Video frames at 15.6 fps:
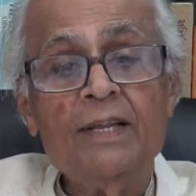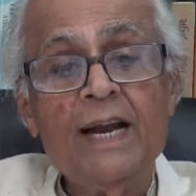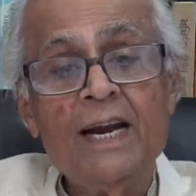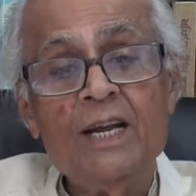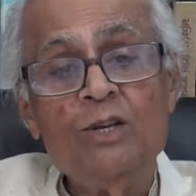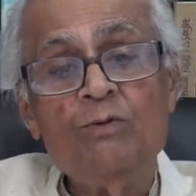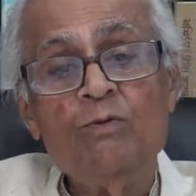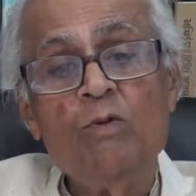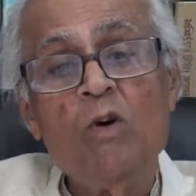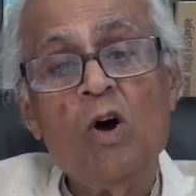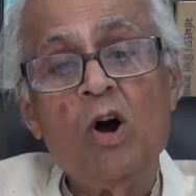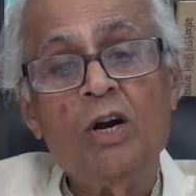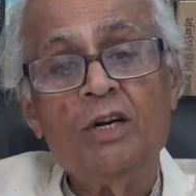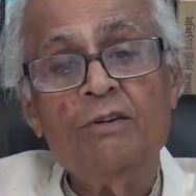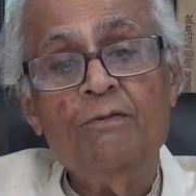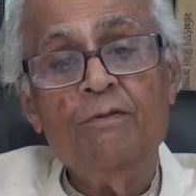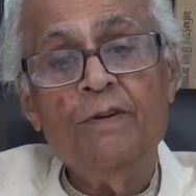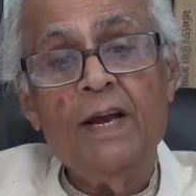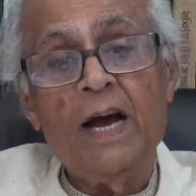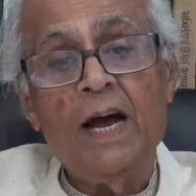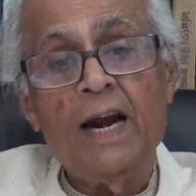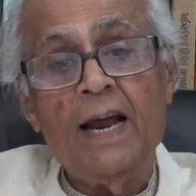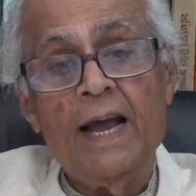That is what we
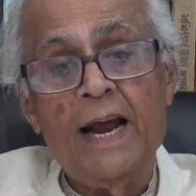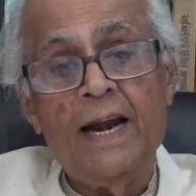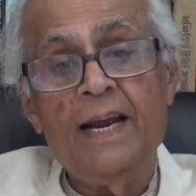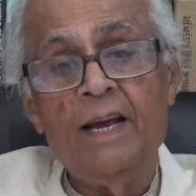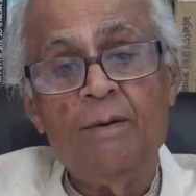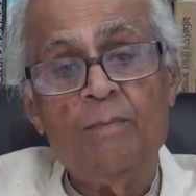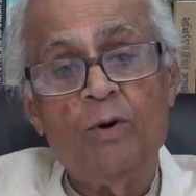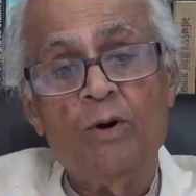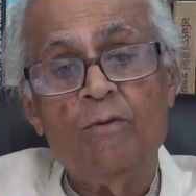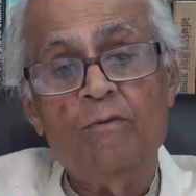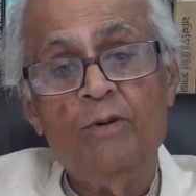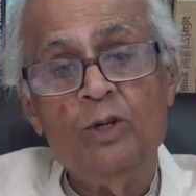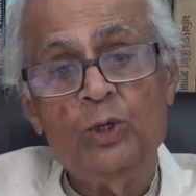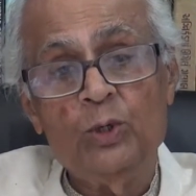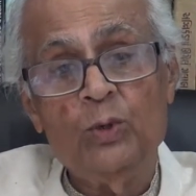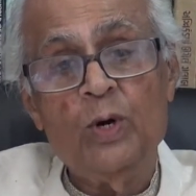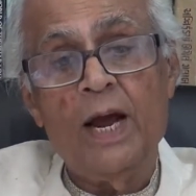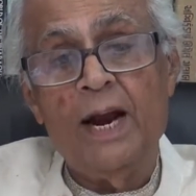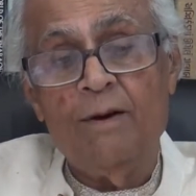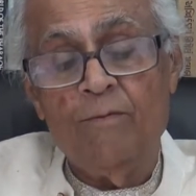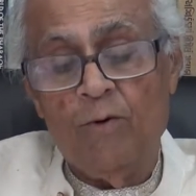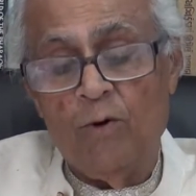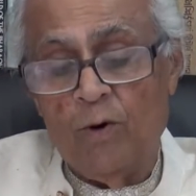are heading for, we should
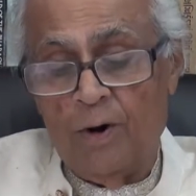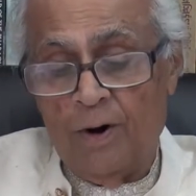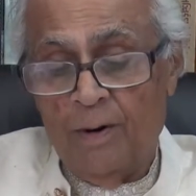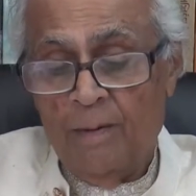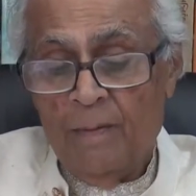head for.